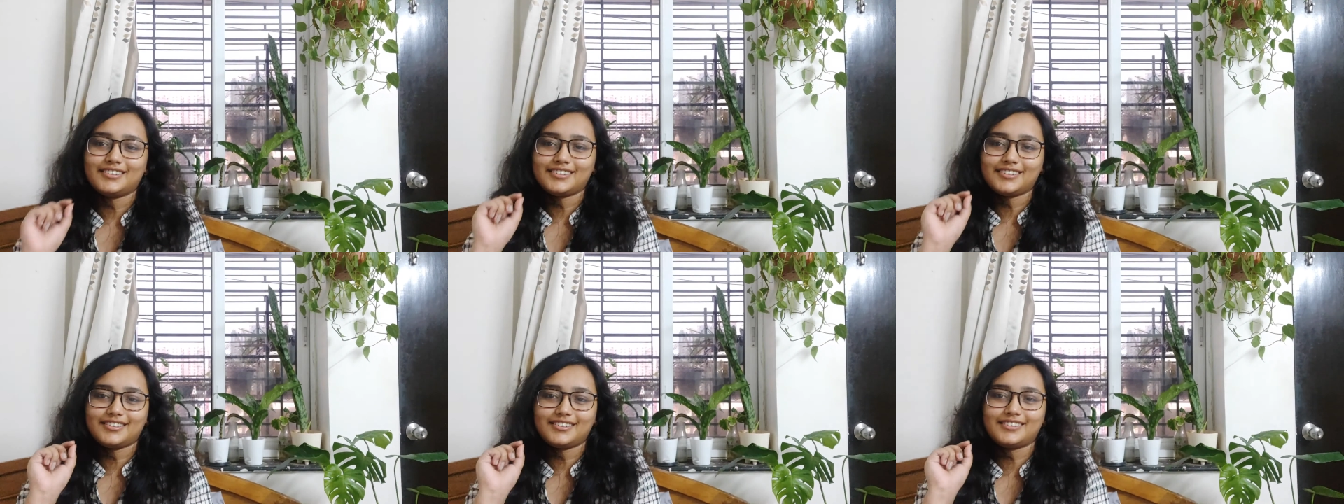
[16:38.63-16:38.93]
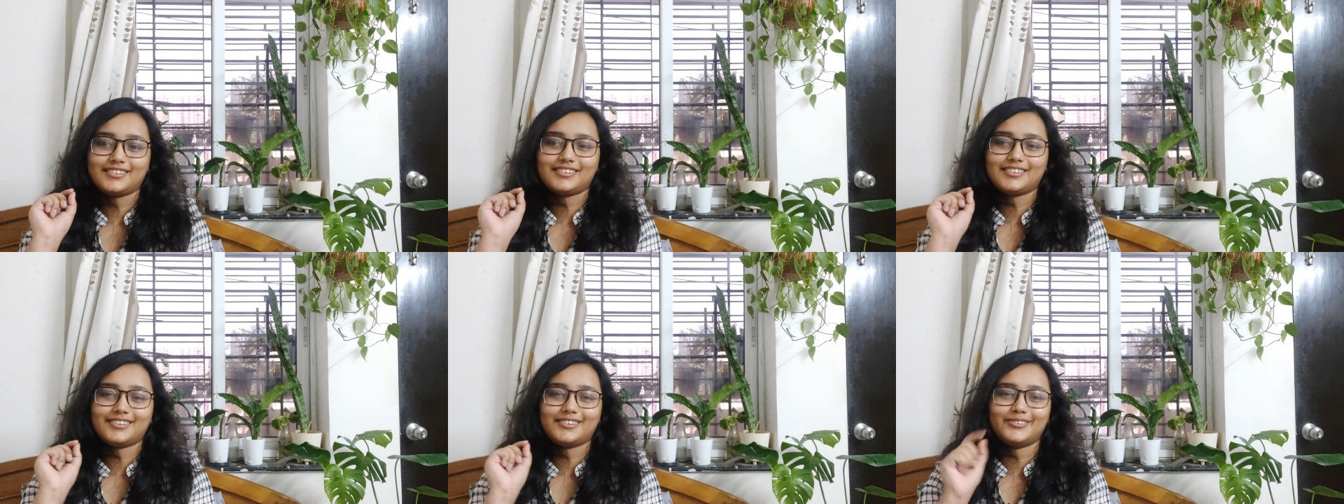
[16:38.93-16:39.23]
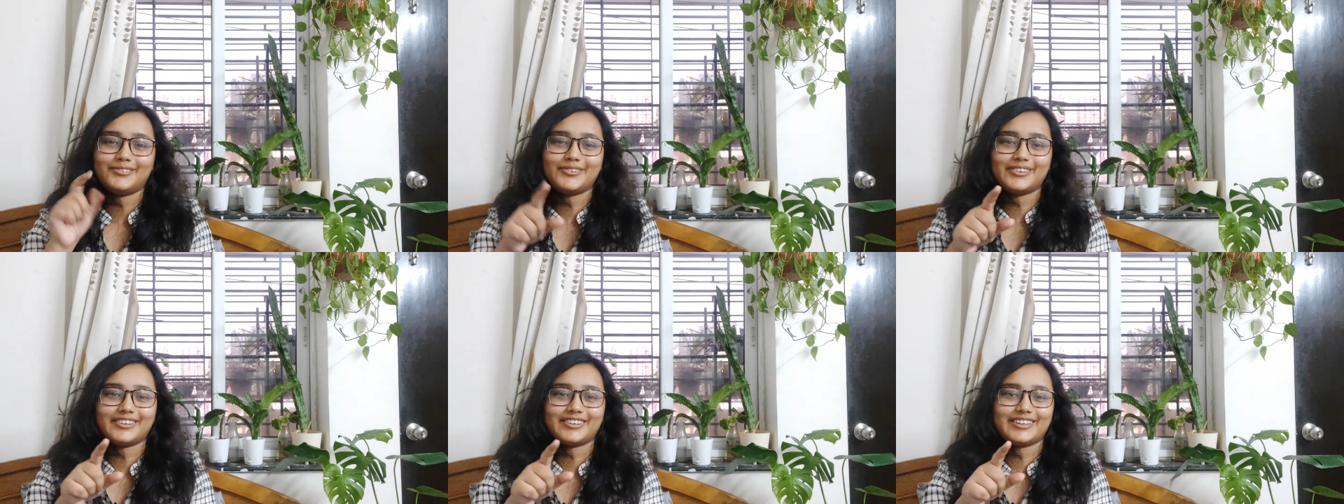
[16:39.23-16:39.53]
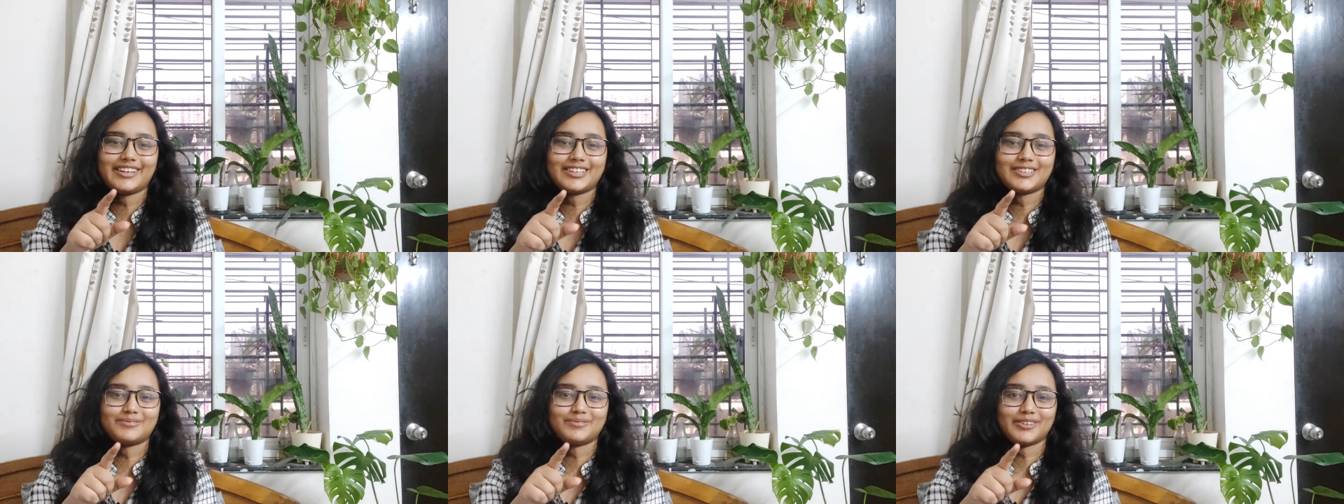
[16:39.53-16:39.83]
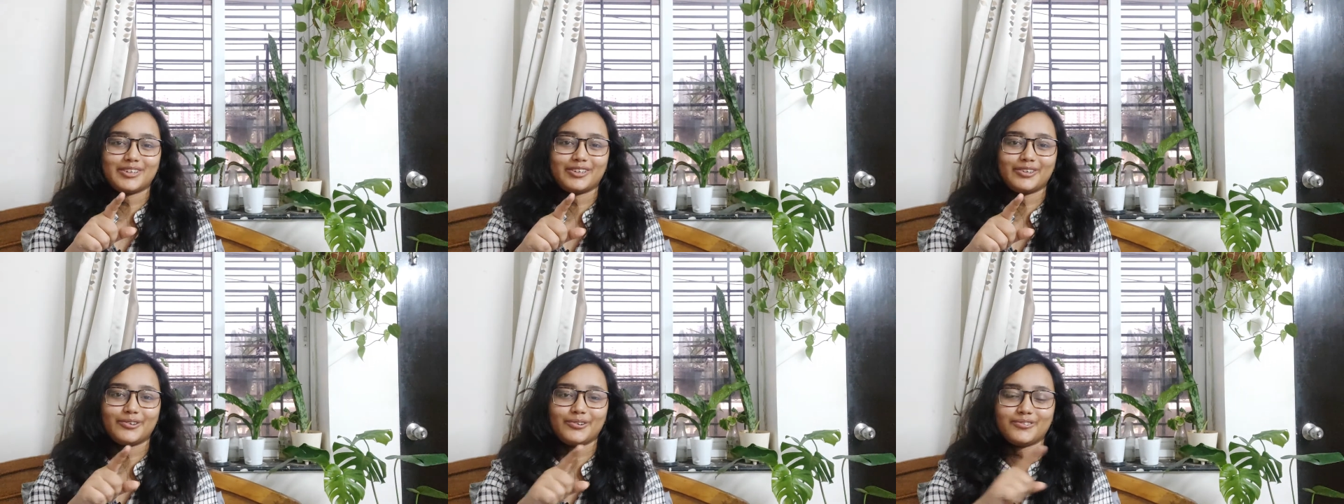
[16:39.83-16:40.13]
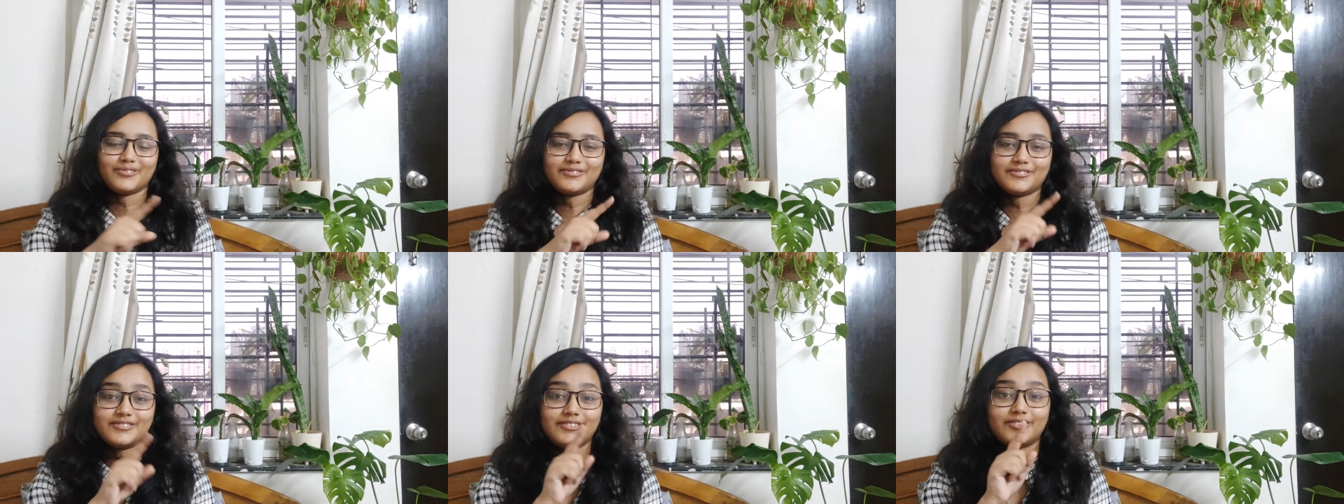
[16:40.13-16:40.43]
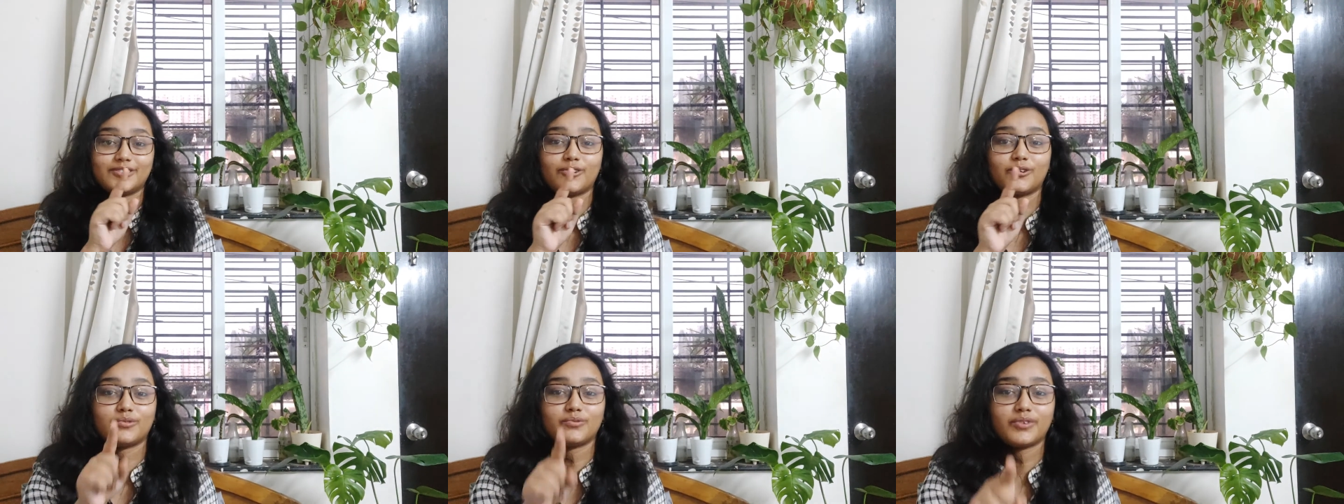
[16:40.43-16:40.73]
See you in the next video.
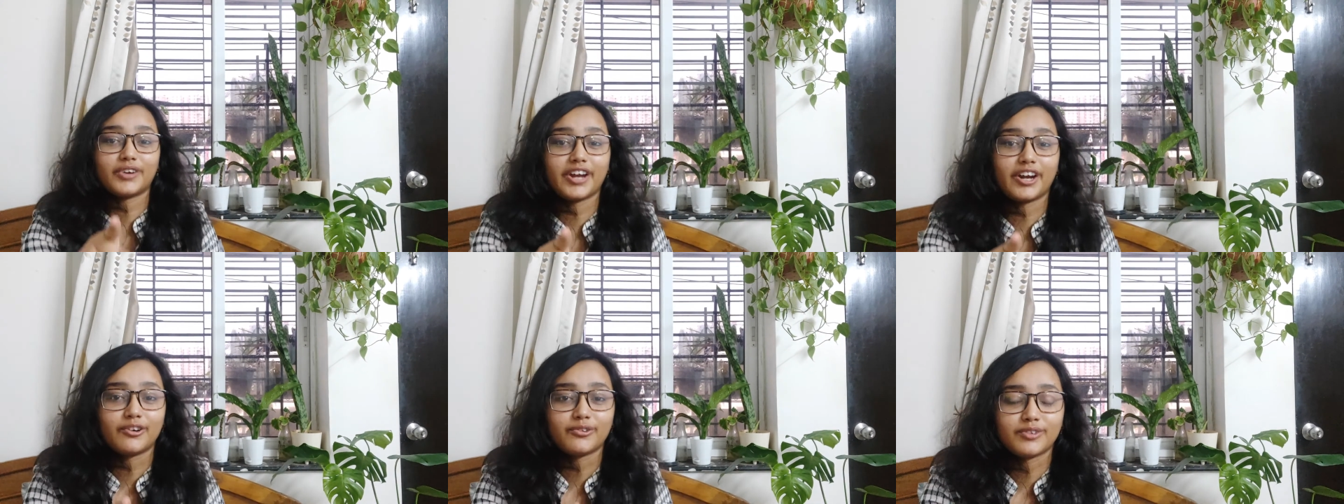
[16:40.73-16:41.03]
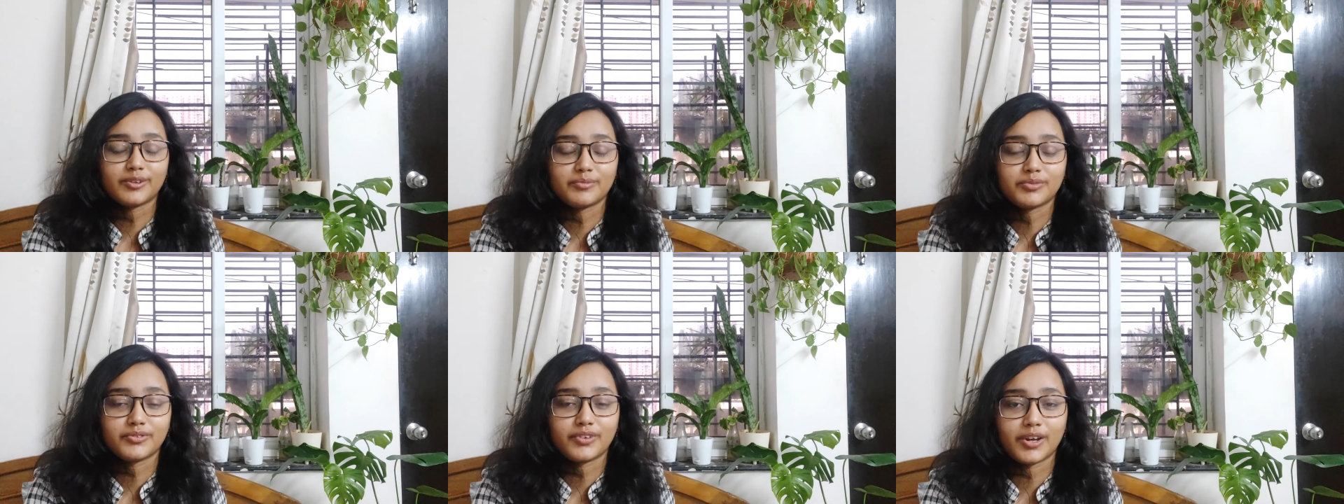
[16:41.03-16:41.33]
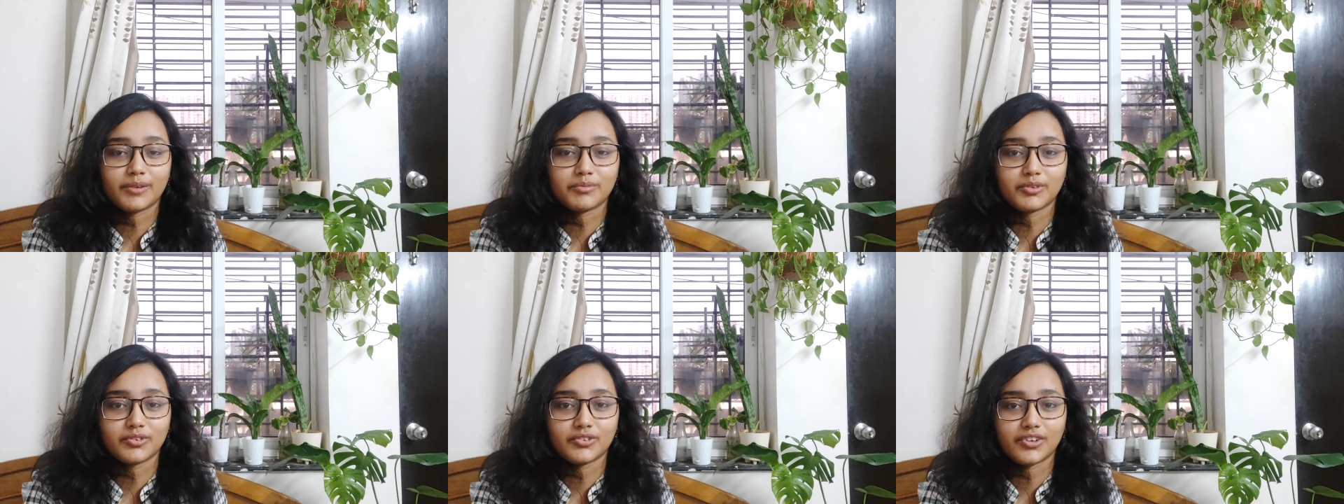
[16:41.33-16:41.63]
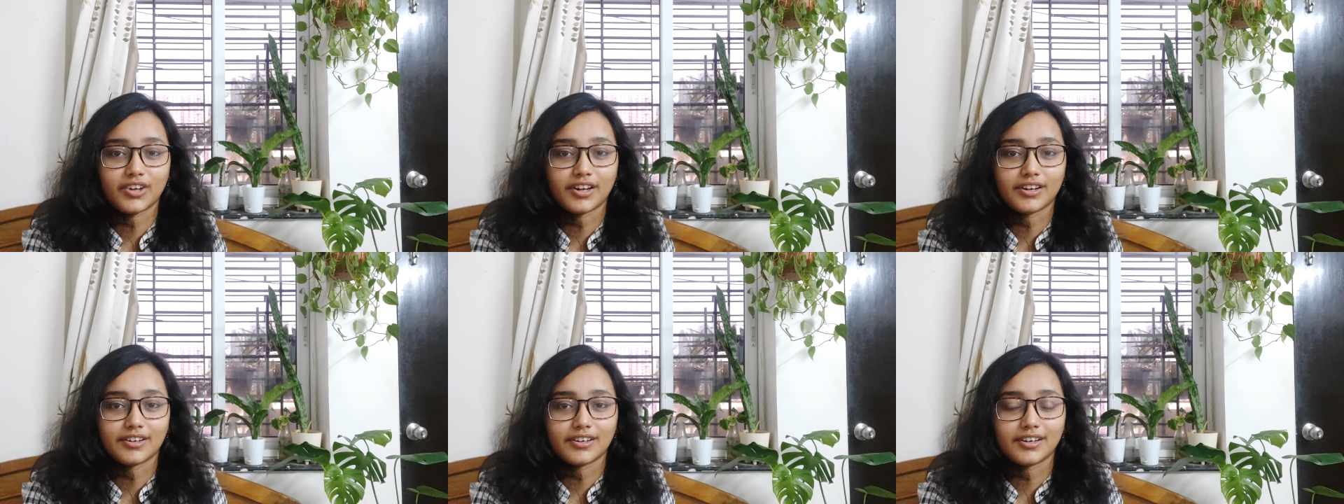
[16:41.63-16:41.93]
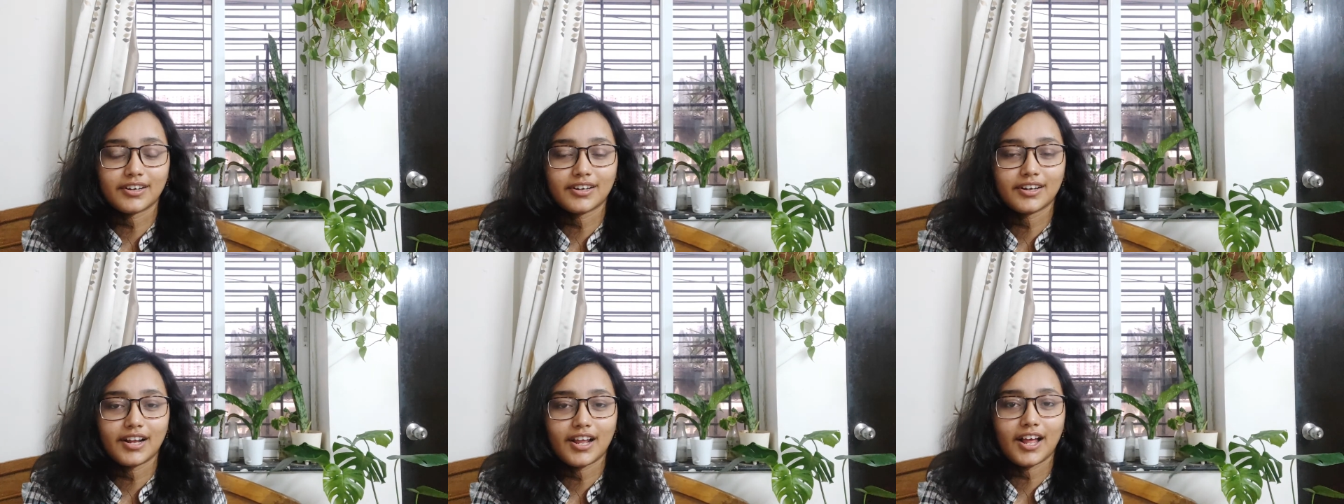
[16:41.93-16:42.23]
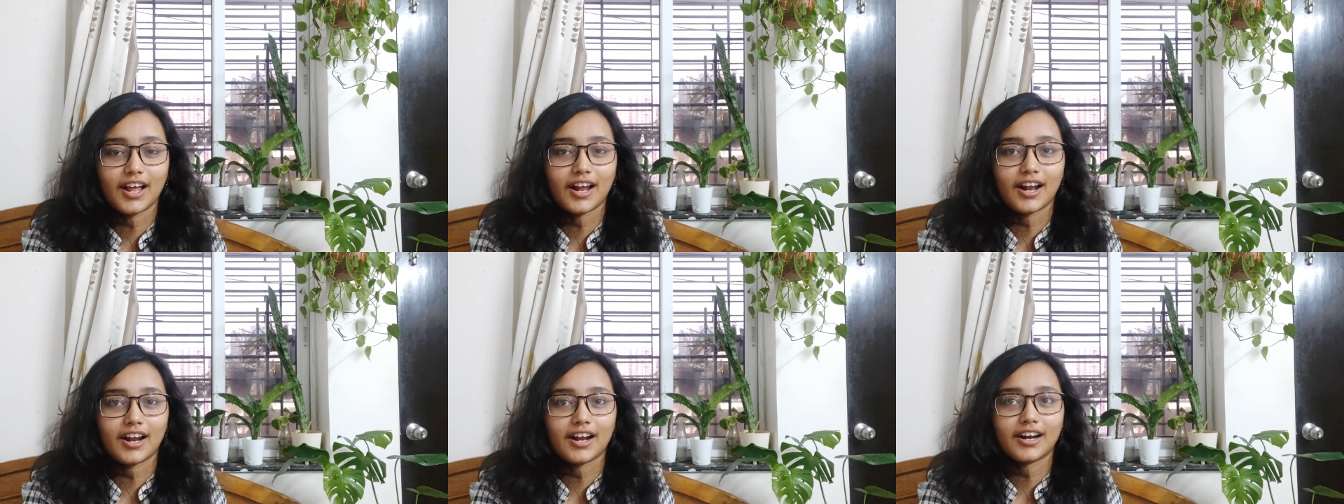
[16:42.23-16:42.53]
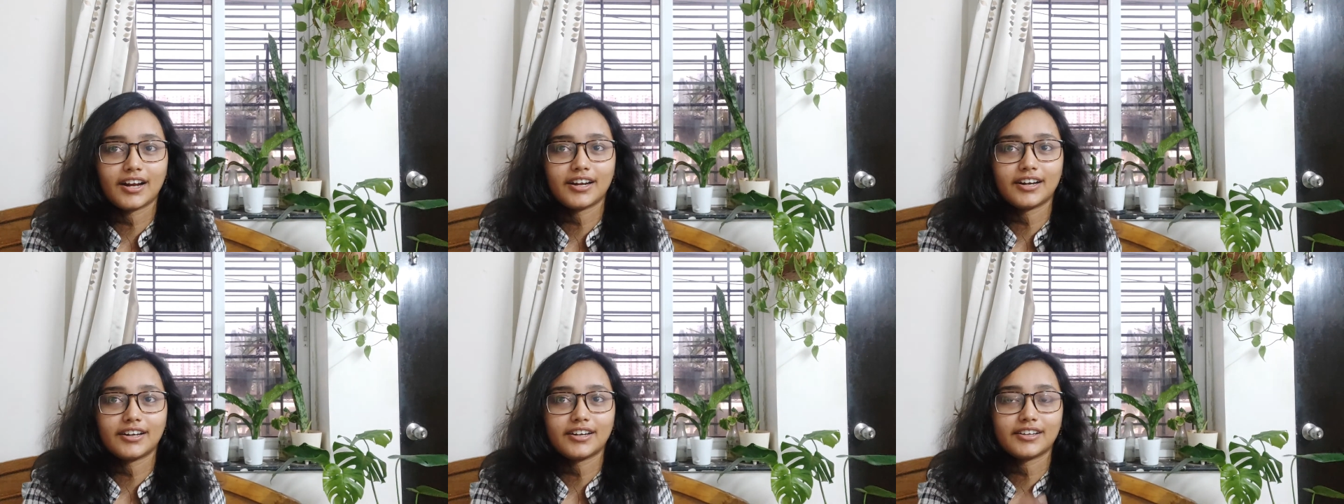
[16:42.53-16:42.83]
Don't forget to subscribe to the channel
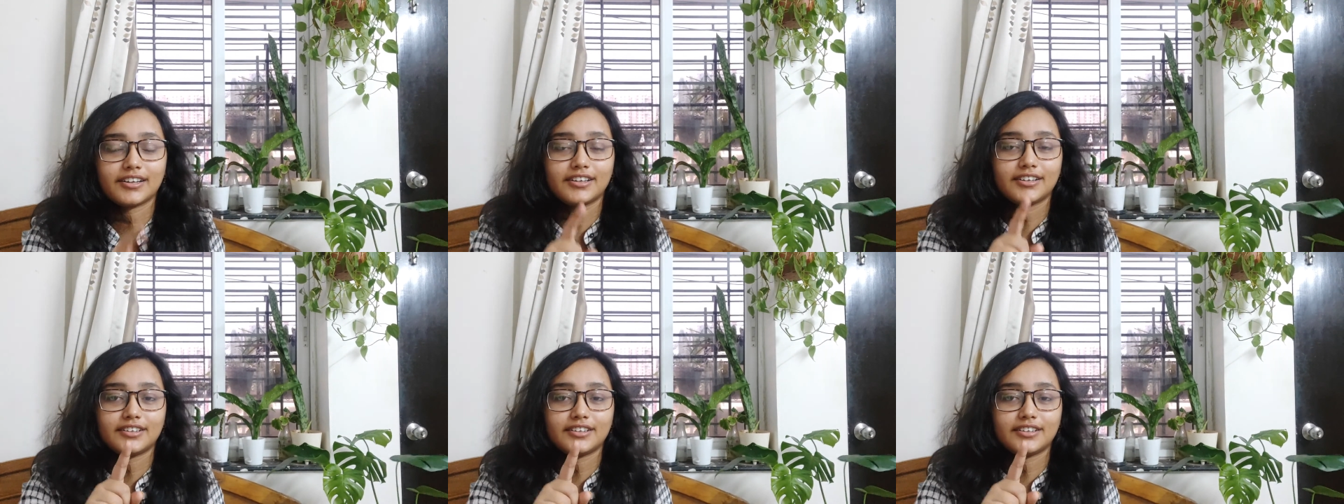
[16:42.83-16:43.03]
and